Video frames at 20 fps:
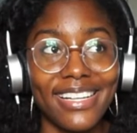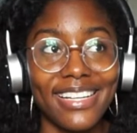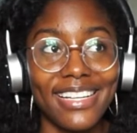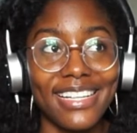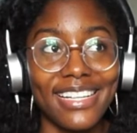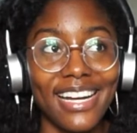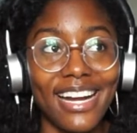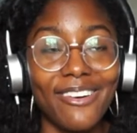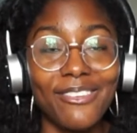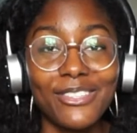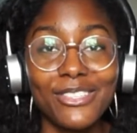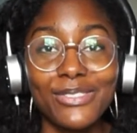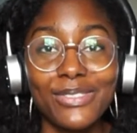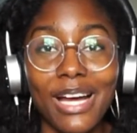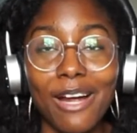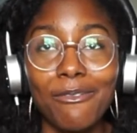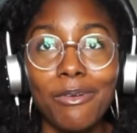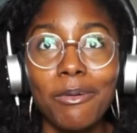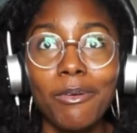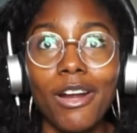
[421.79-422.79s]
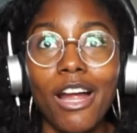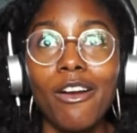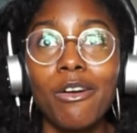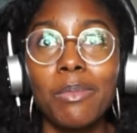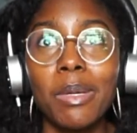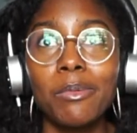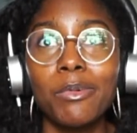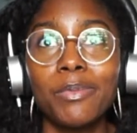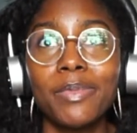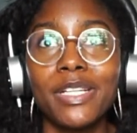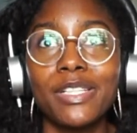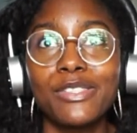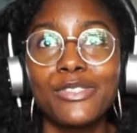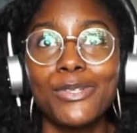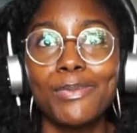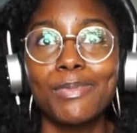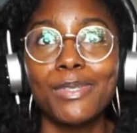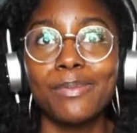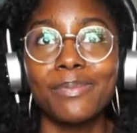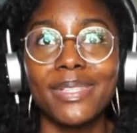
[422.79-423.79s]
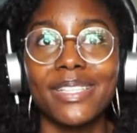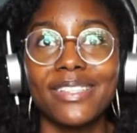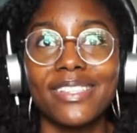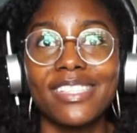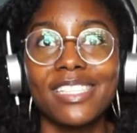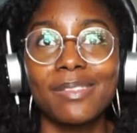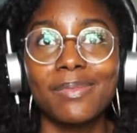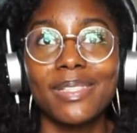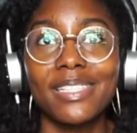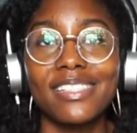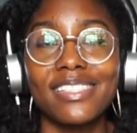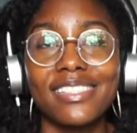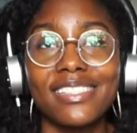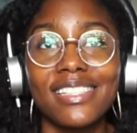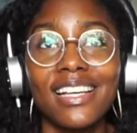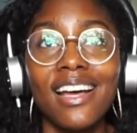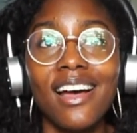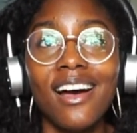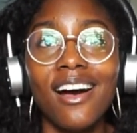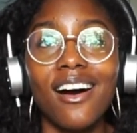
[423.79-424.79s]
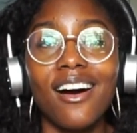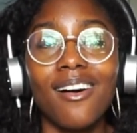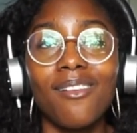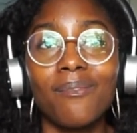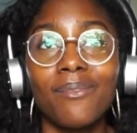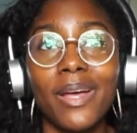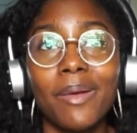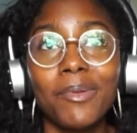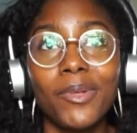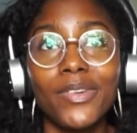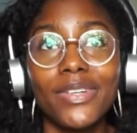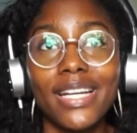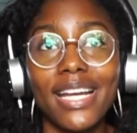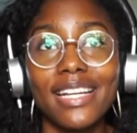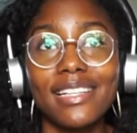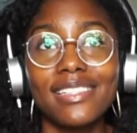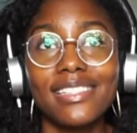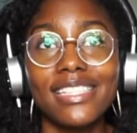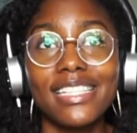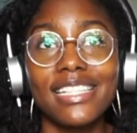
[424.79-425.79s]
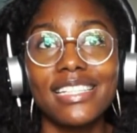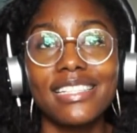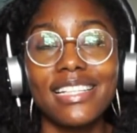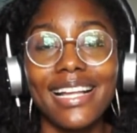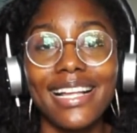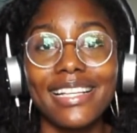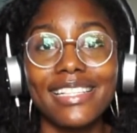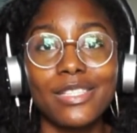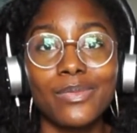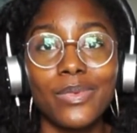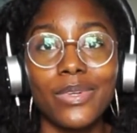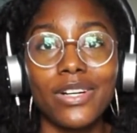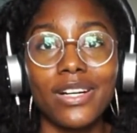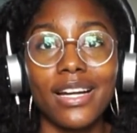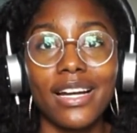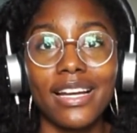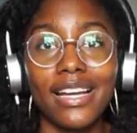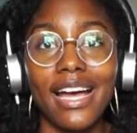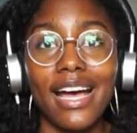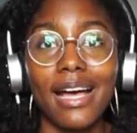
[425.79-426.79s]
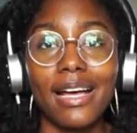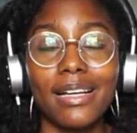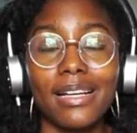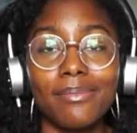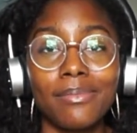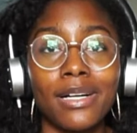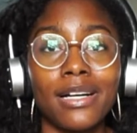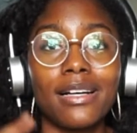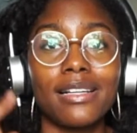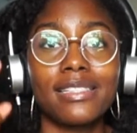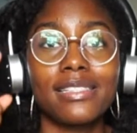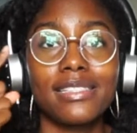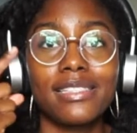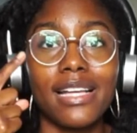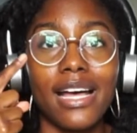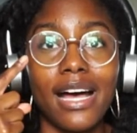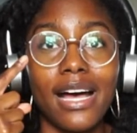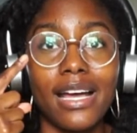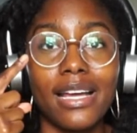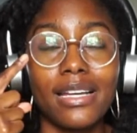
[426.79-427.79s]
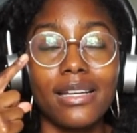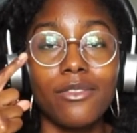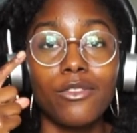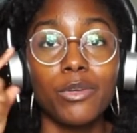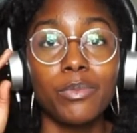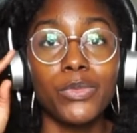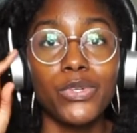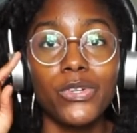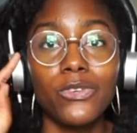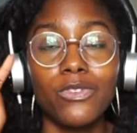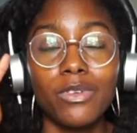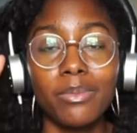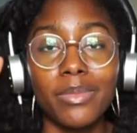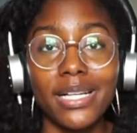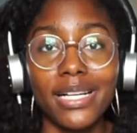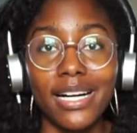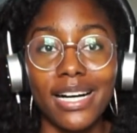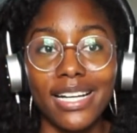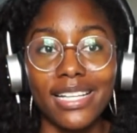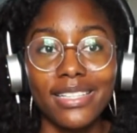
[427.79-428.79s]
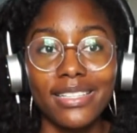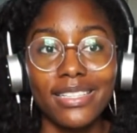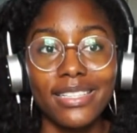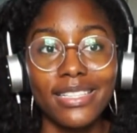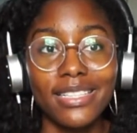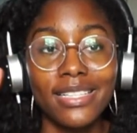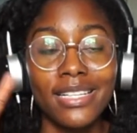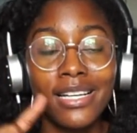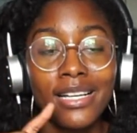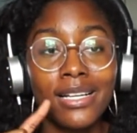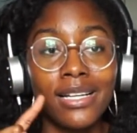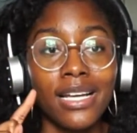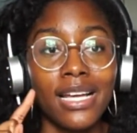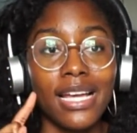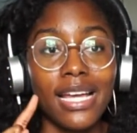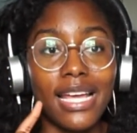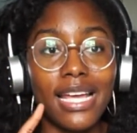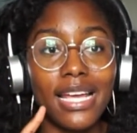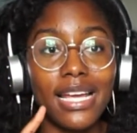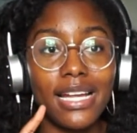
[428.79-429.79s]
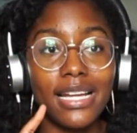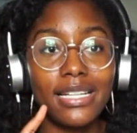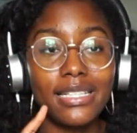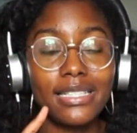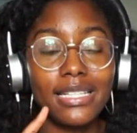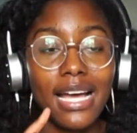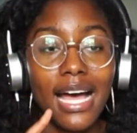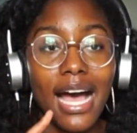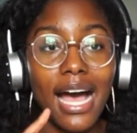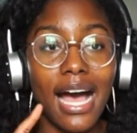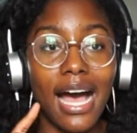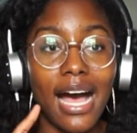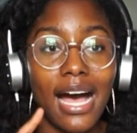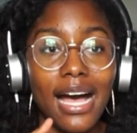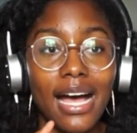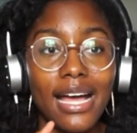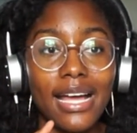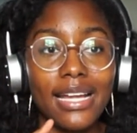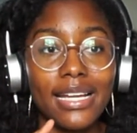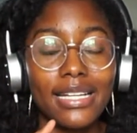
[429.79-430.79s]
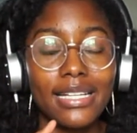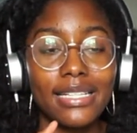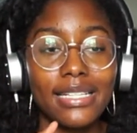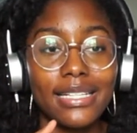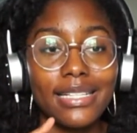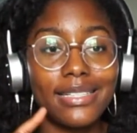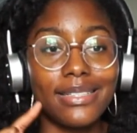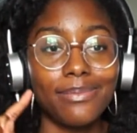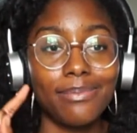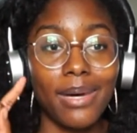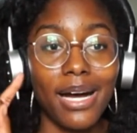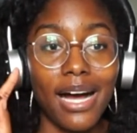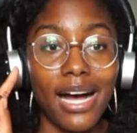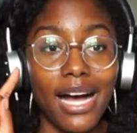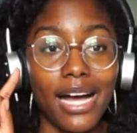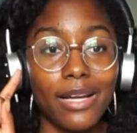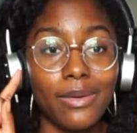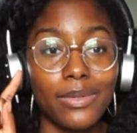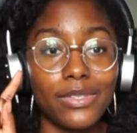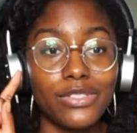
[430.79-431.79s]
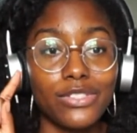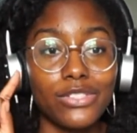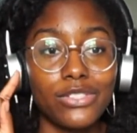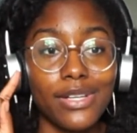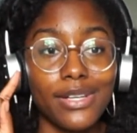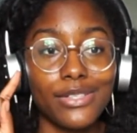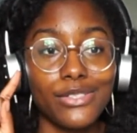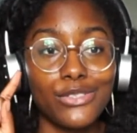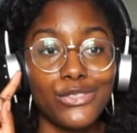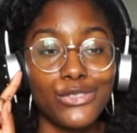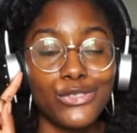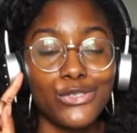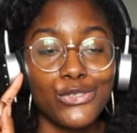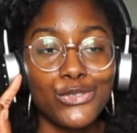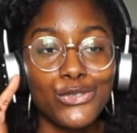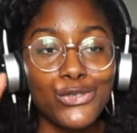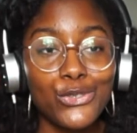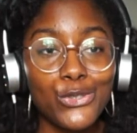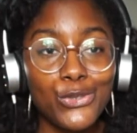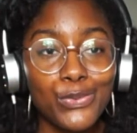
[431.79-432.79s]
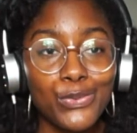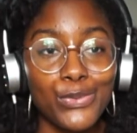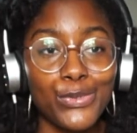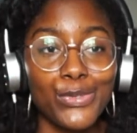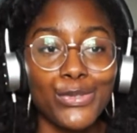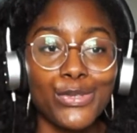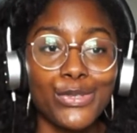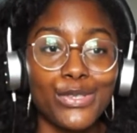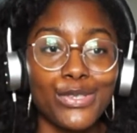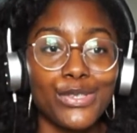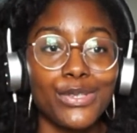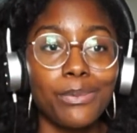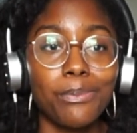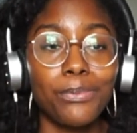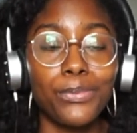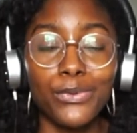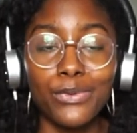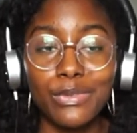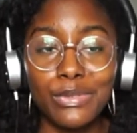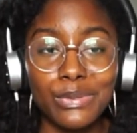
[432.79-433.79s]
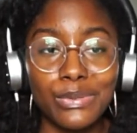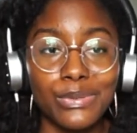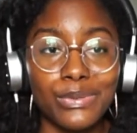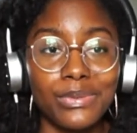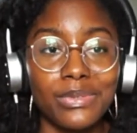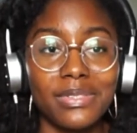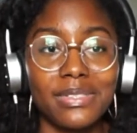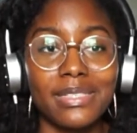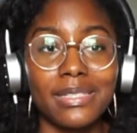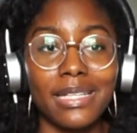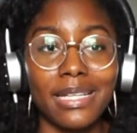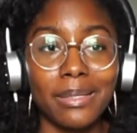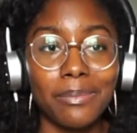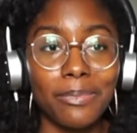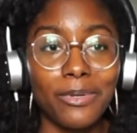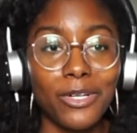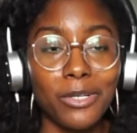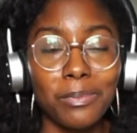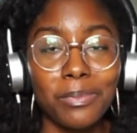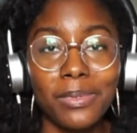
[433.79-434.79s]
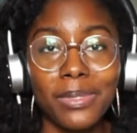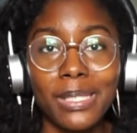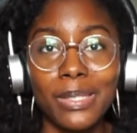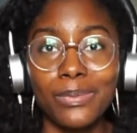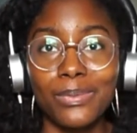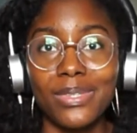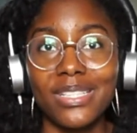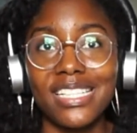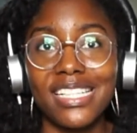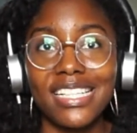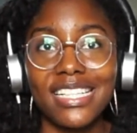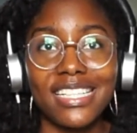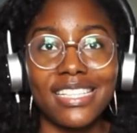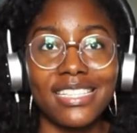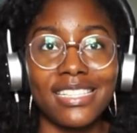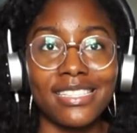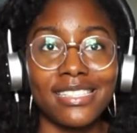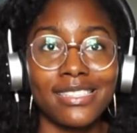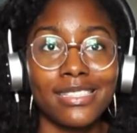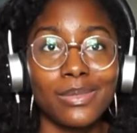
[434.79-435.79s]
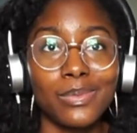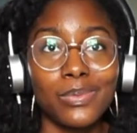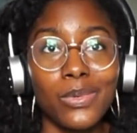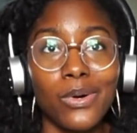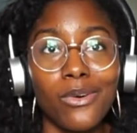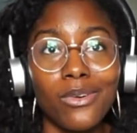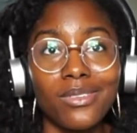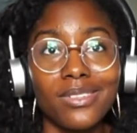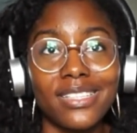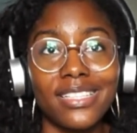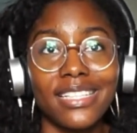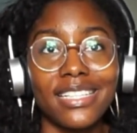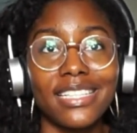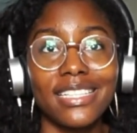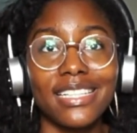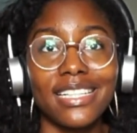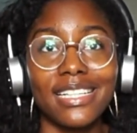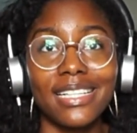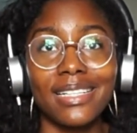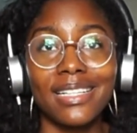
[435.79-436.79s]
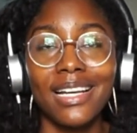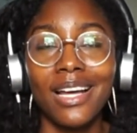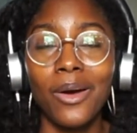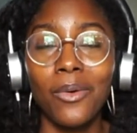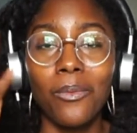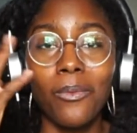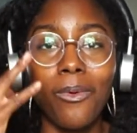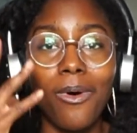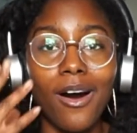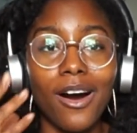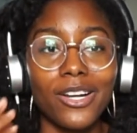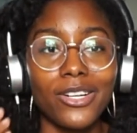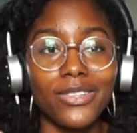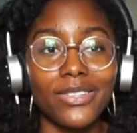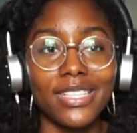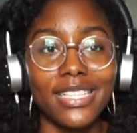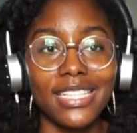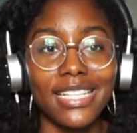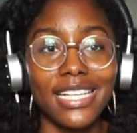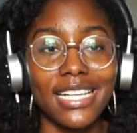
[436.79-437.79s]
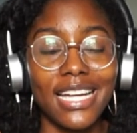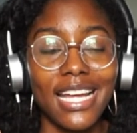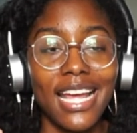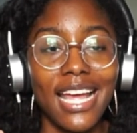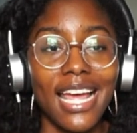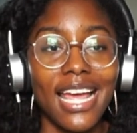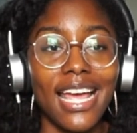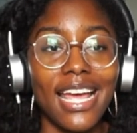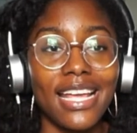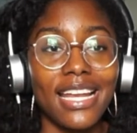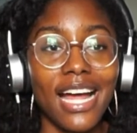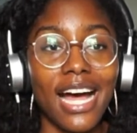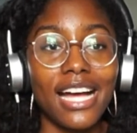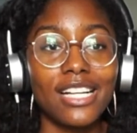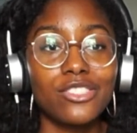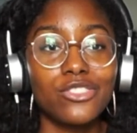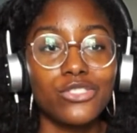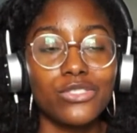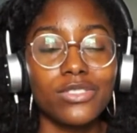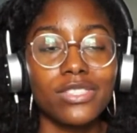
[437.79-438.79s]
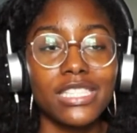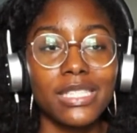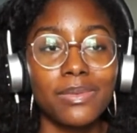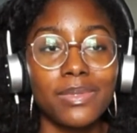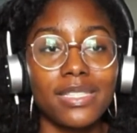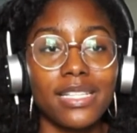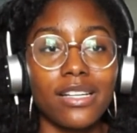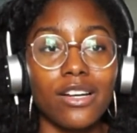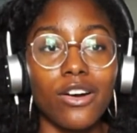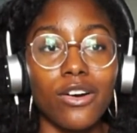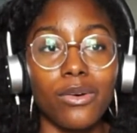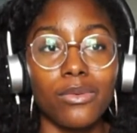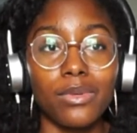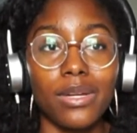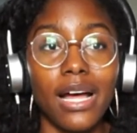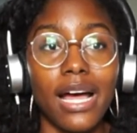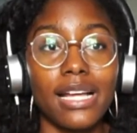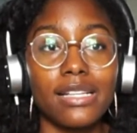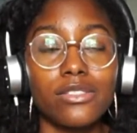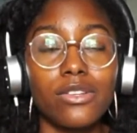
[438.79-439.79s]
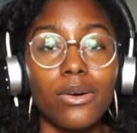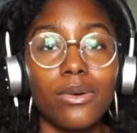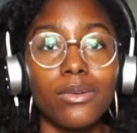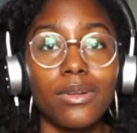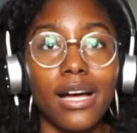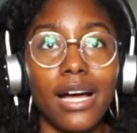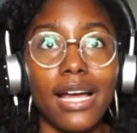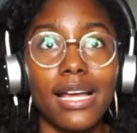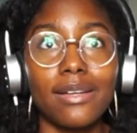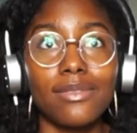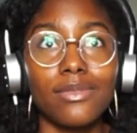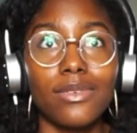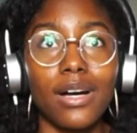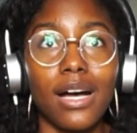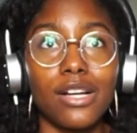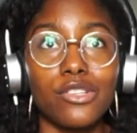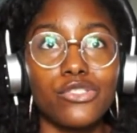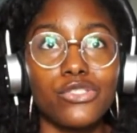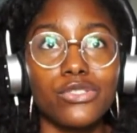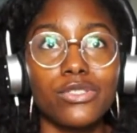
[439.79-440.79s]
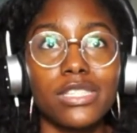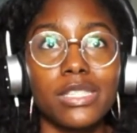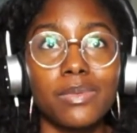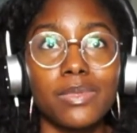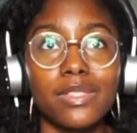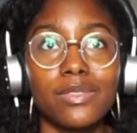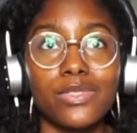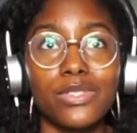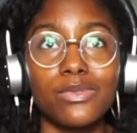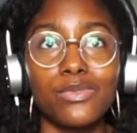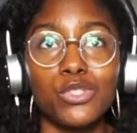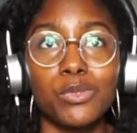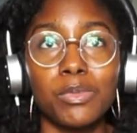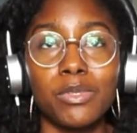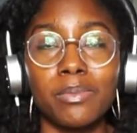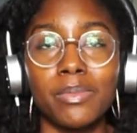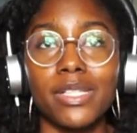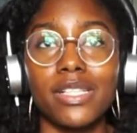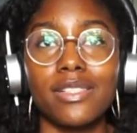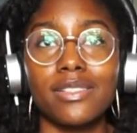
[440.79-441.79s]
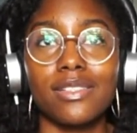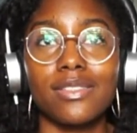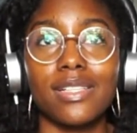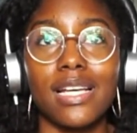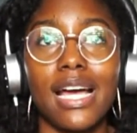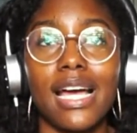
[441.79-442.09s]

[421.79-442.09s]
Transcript: And I was, I remember, I remember being super embarrassed because on February eighteenth is where I got my a sty removed from my eyelid, and I my eye was super bruised and like purpley red and swollen and watering, and I truly was like, oh, I told I I truly was super embarrassed.